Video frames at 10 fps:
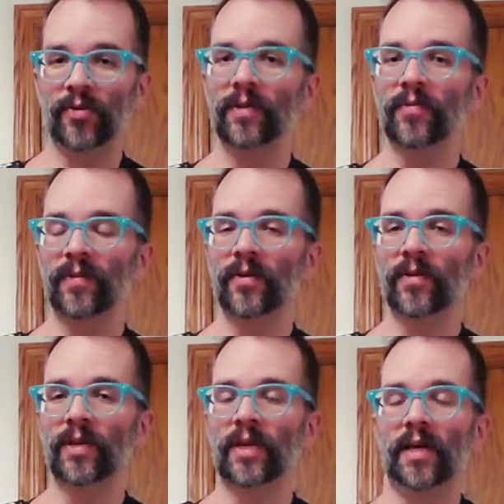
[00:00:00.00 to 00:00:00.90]
you can
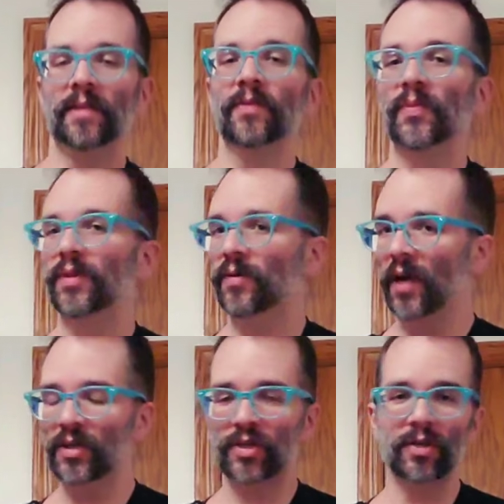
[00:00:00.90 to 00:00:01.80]
feel the ends, but they're
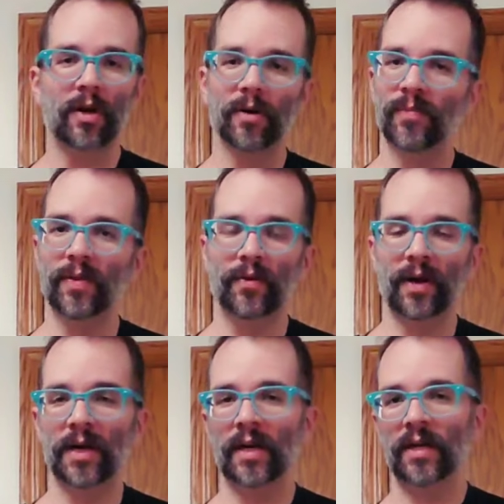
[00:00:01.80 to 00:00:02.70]
not sharp and they're
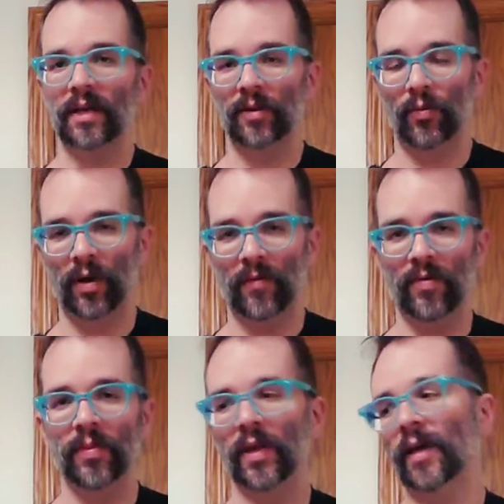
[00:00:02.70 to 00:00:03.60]
not going to get in the way of
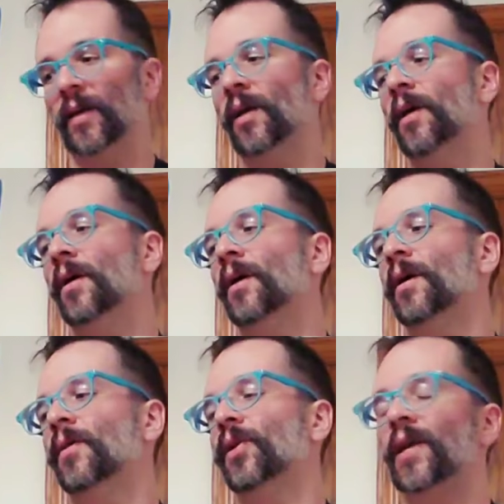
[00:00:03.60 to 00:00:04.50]
you playing.
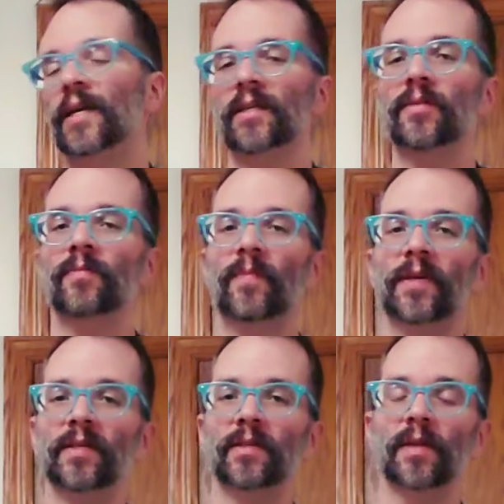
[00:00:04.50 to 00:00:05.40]
The neck
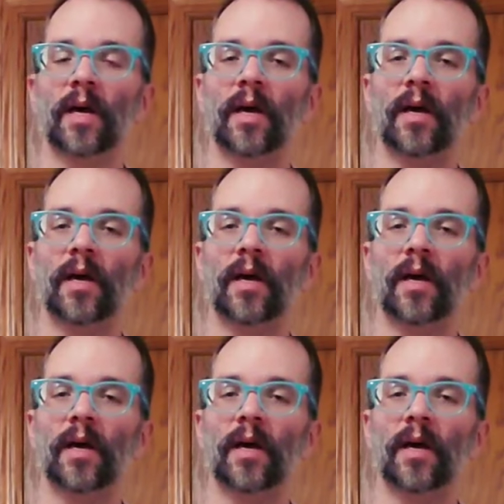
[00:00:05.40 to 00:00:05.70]
is